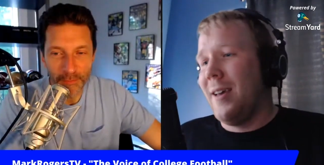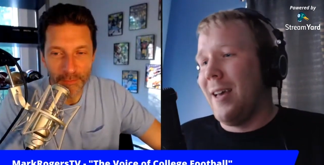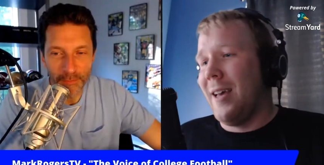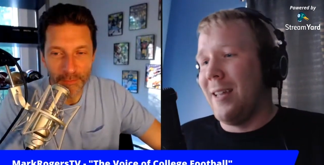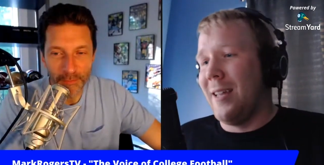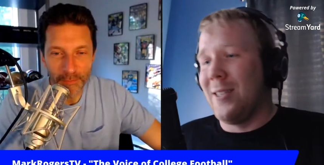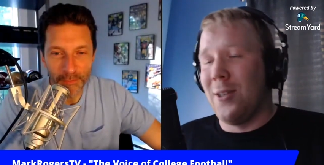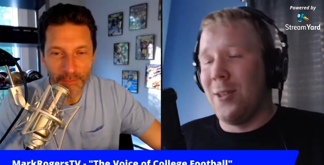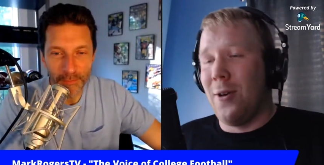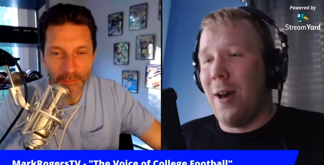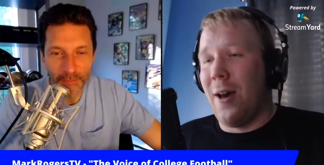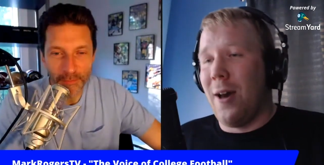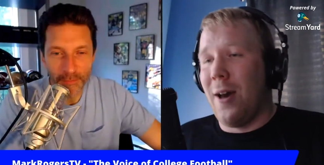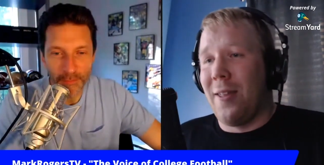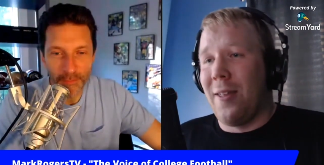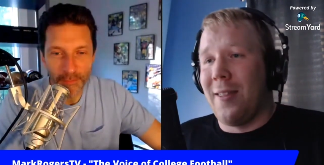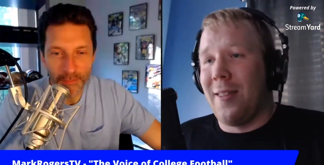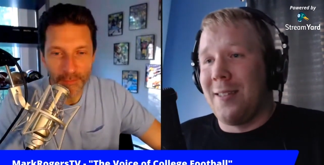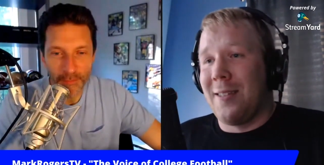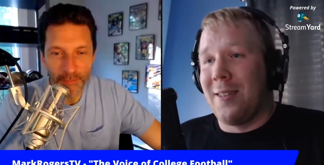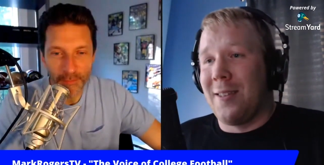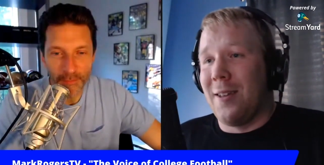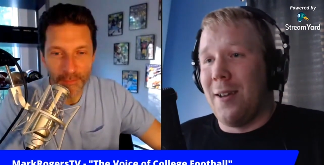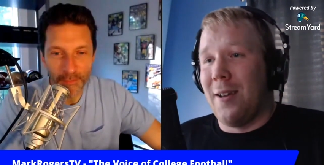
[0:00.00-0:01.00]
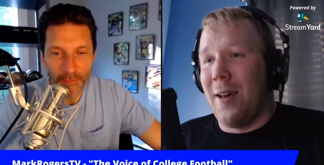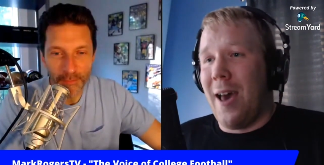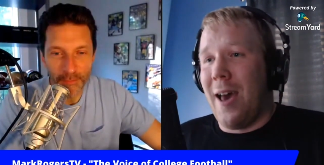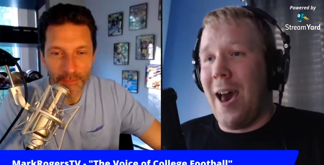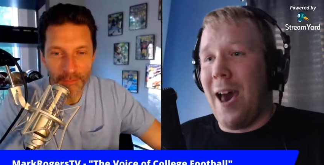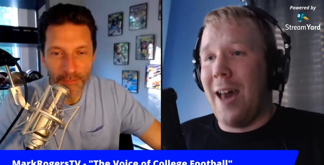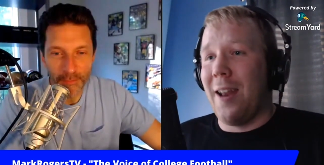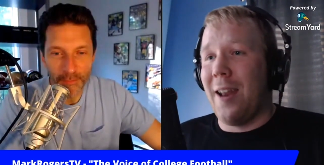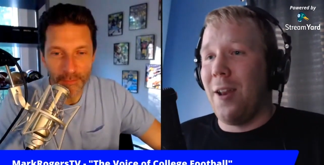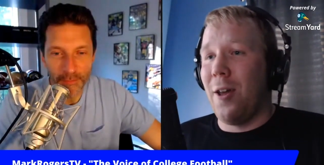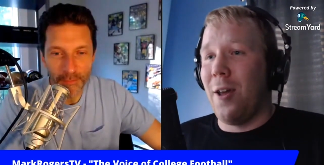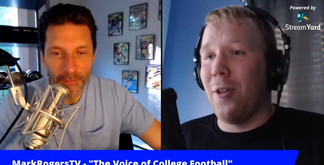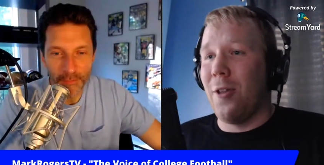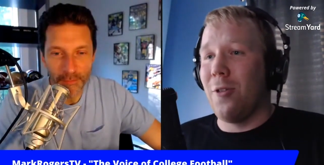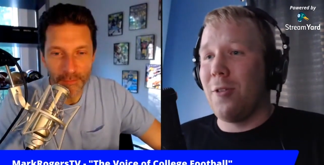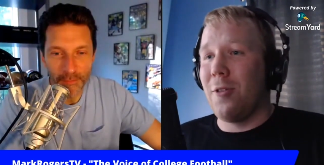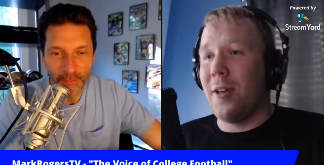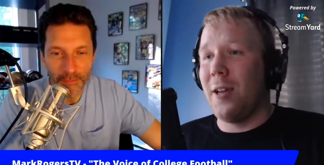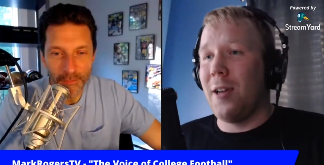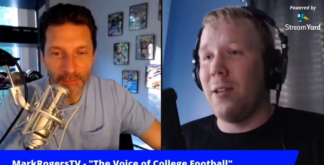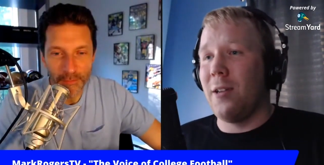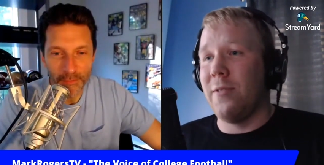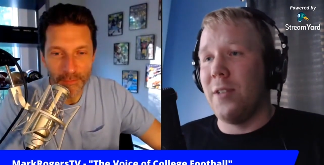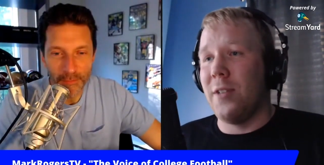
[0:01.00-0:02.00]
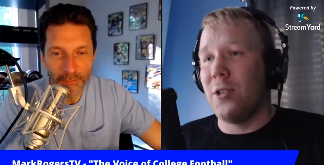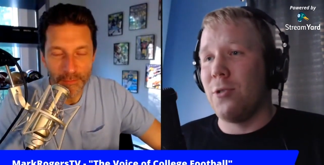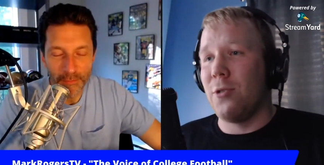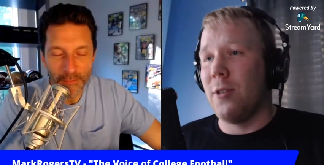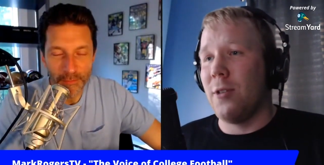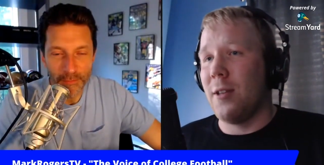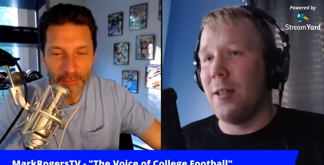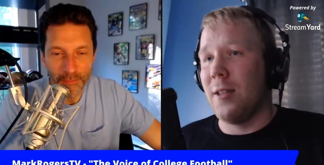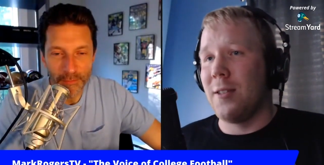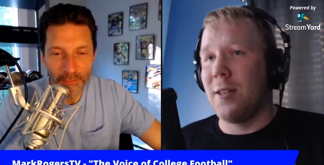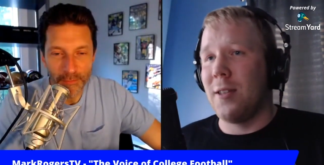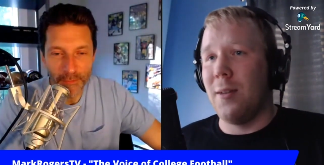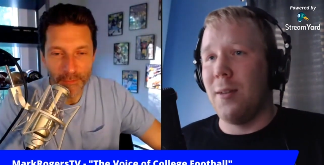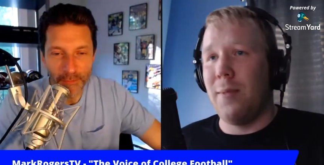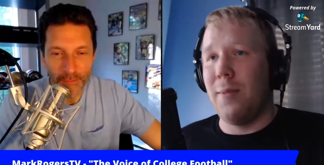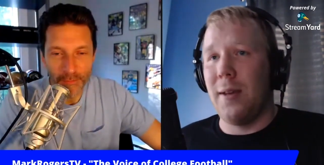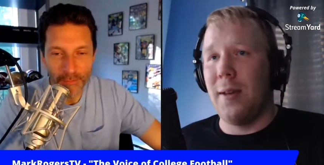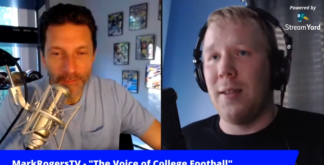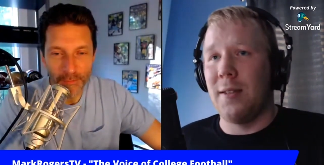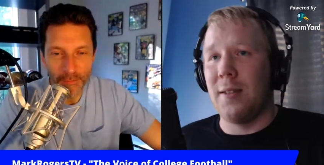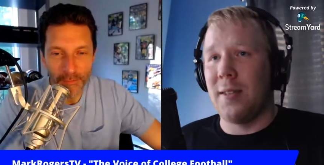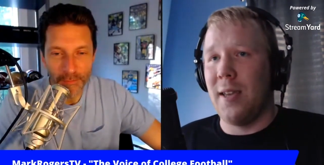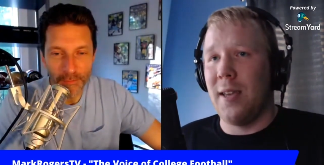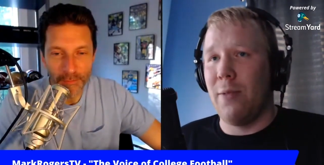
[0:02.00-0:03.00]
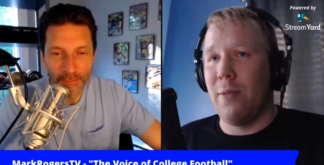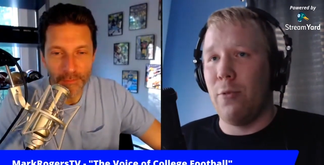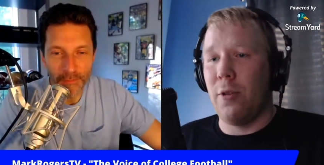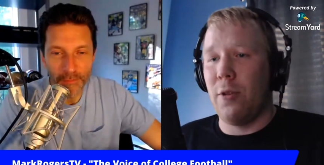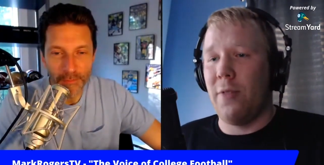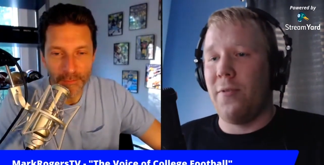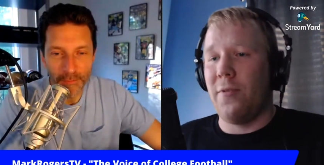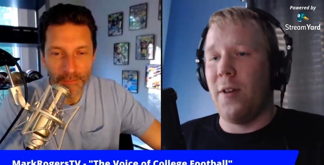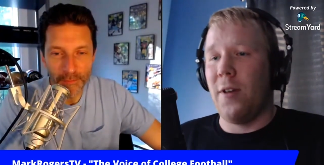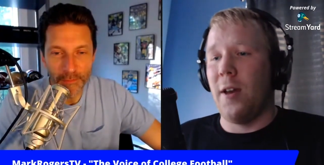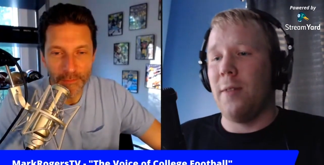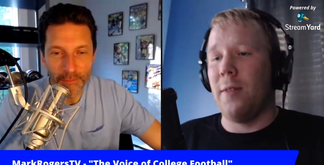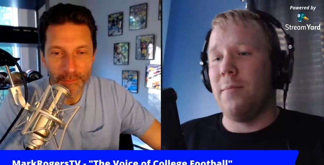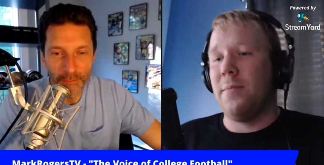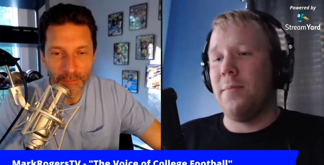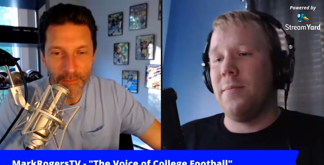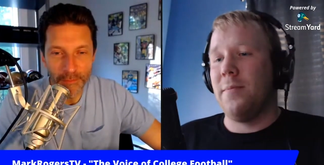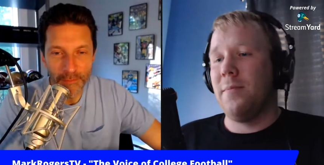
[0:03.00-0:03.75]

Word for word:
Speaker 1: And so I think that's going to add another layer of intrigue that's going to make this game really fun.